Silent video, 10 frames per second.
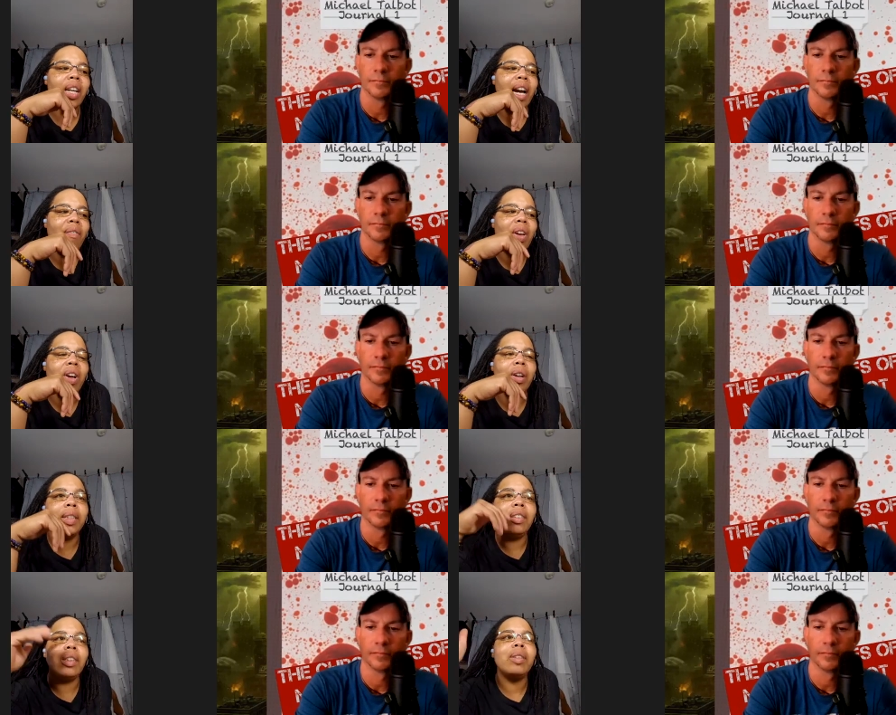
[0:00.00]
Speaker 1: Like I figured it
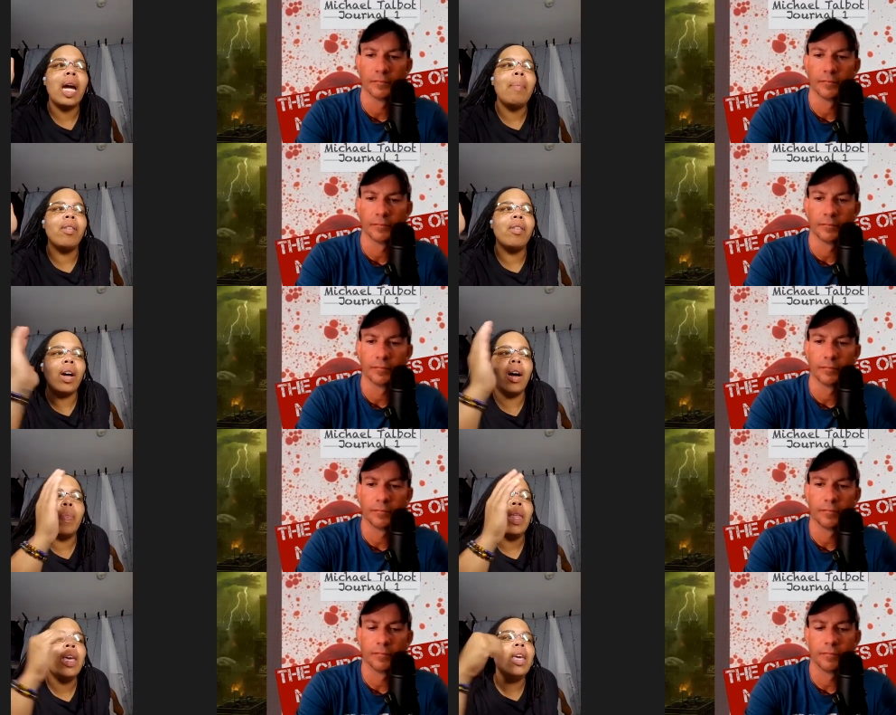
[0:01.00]
was some type of
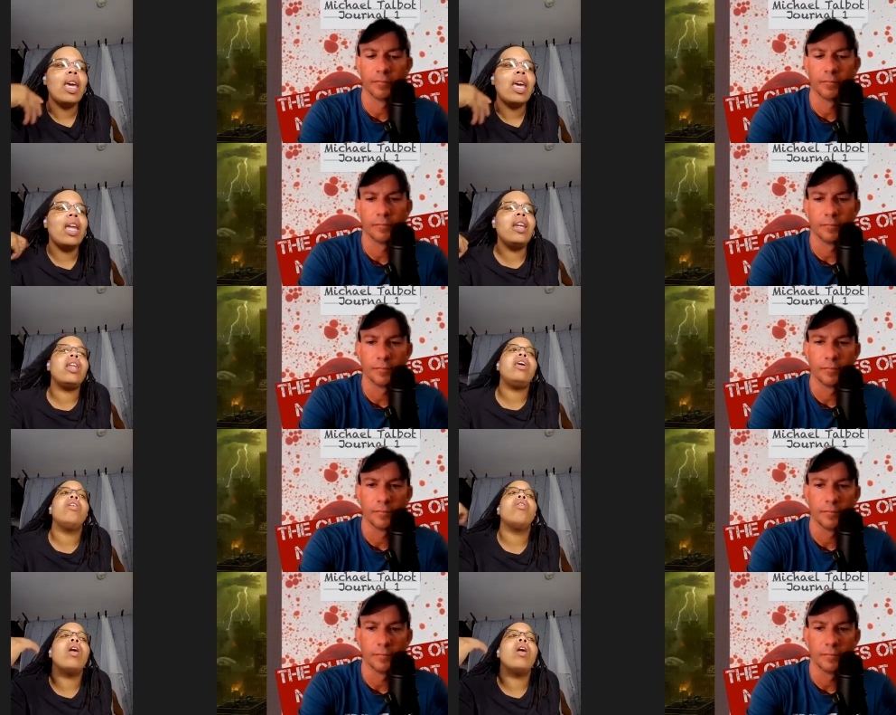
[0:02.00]
um Indian
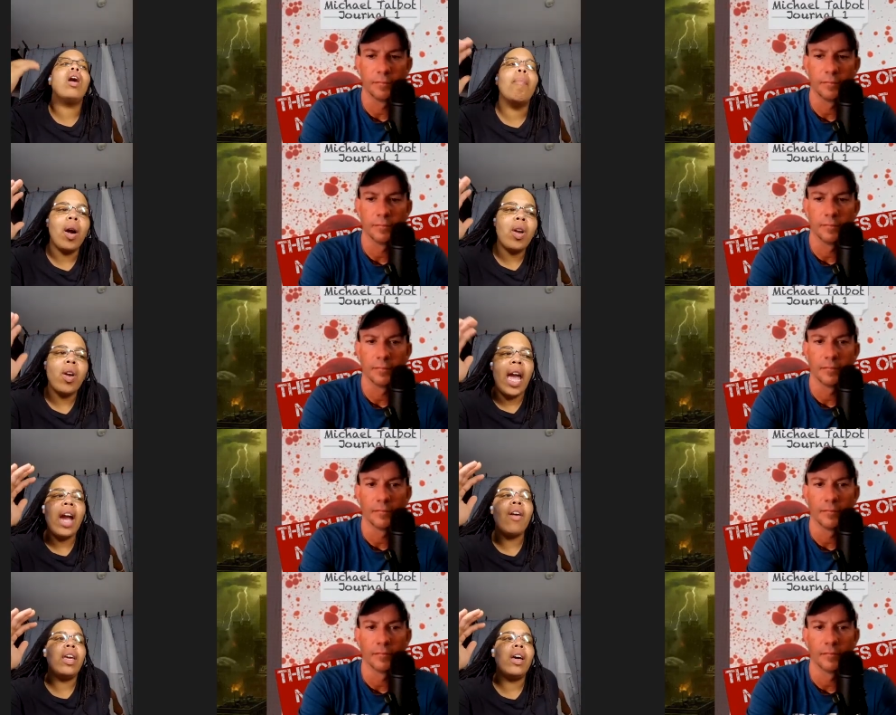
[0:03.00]
Hill uh bunker
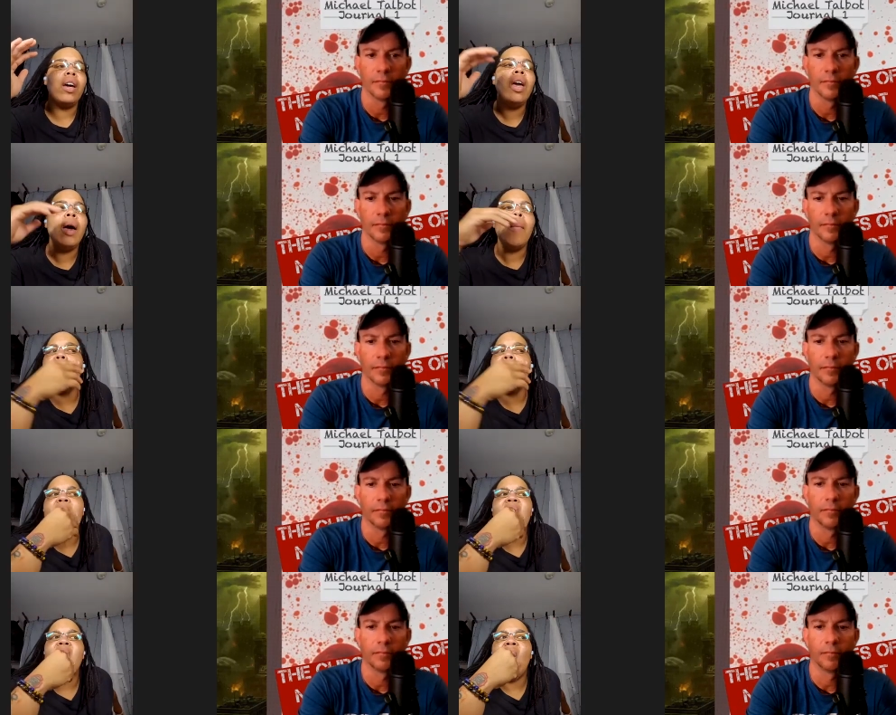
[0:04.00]
area,
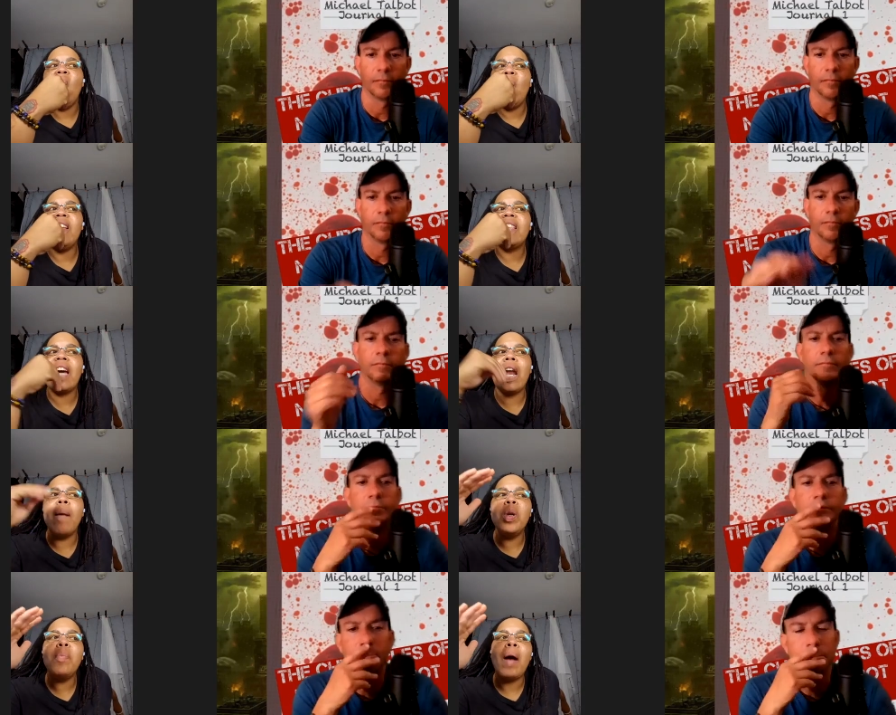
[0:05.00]
but it always kind of
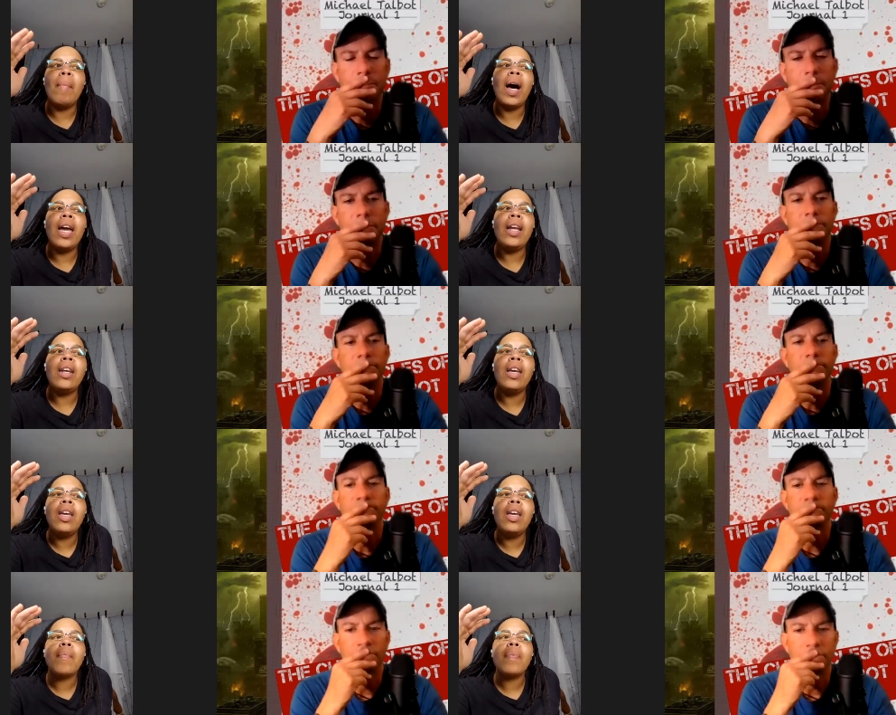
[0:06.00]
blew my mind
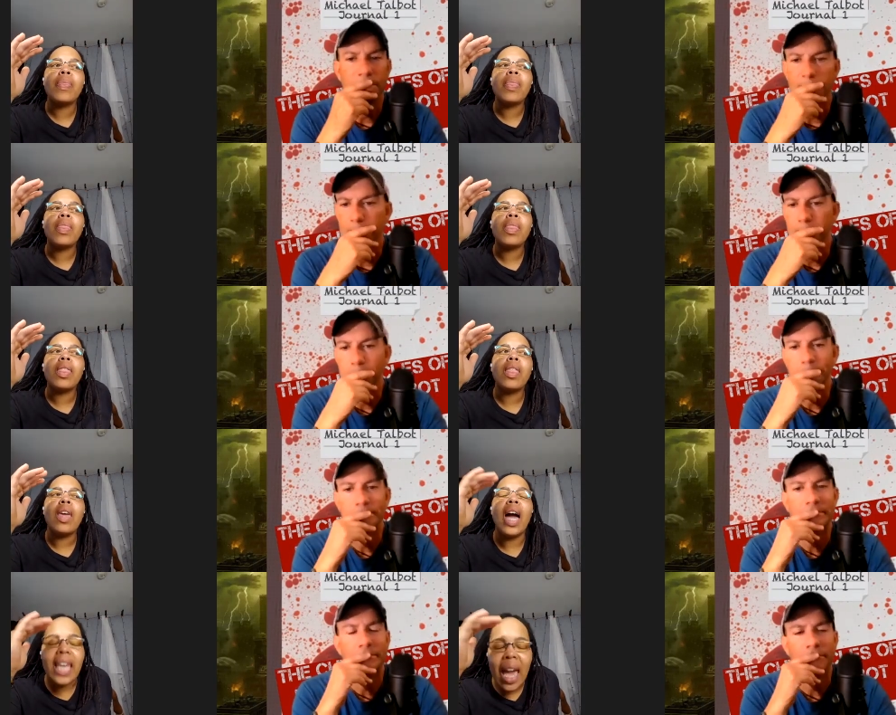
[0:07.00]

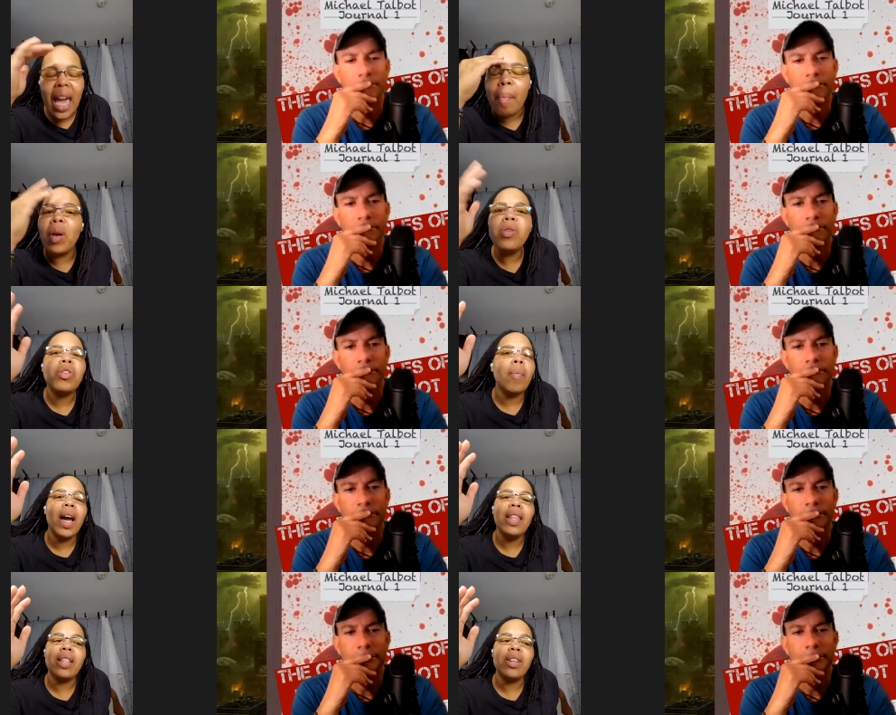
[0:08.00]
again it blows your
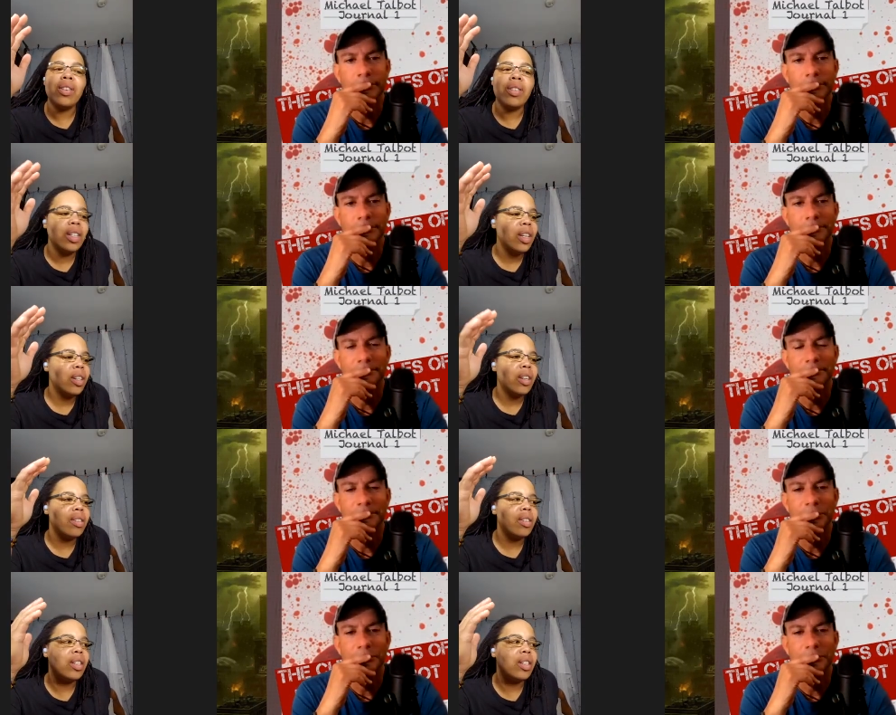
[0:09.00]
mind that there's
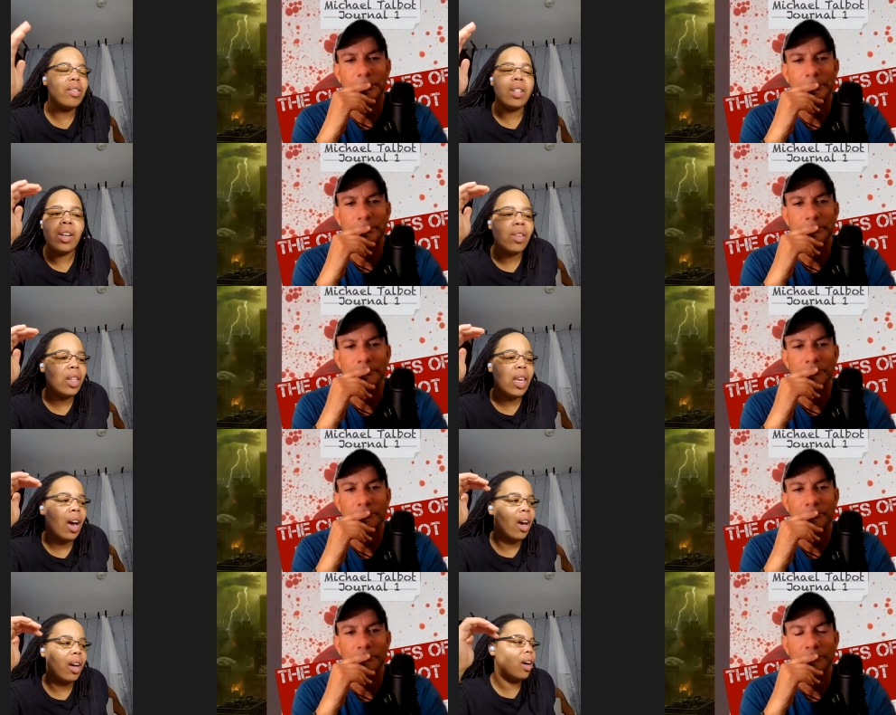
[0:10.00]
there's there's literally a
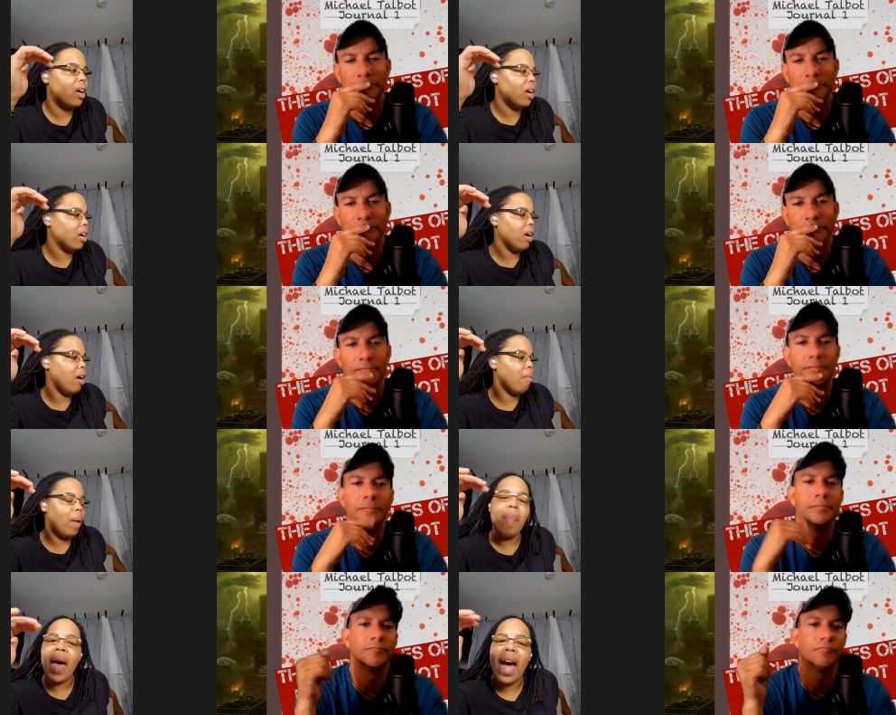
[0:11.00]
a, a,
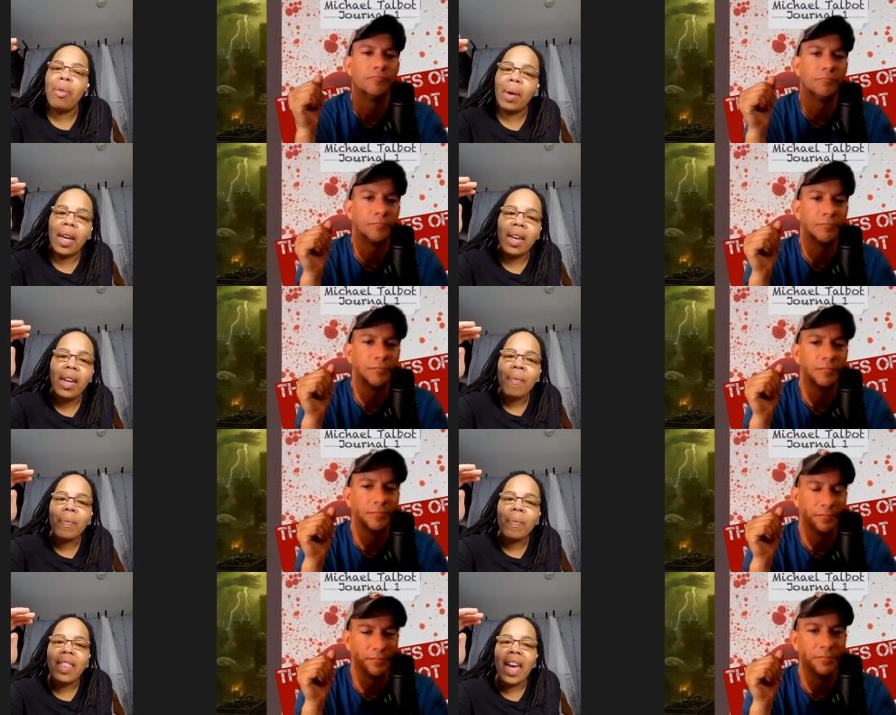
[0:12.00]
a pathway
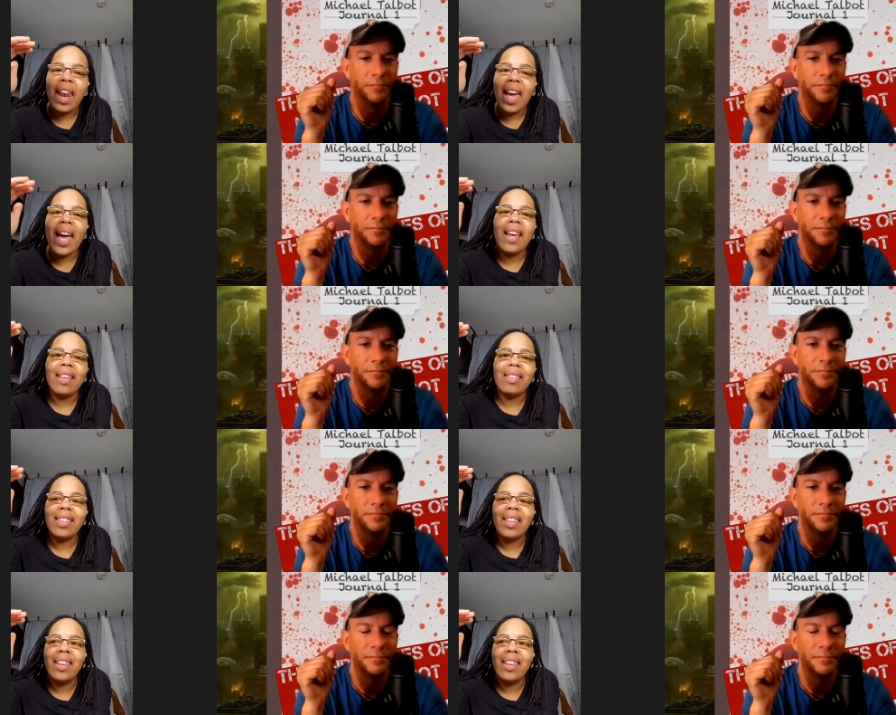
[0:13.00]
mm-hmm. that has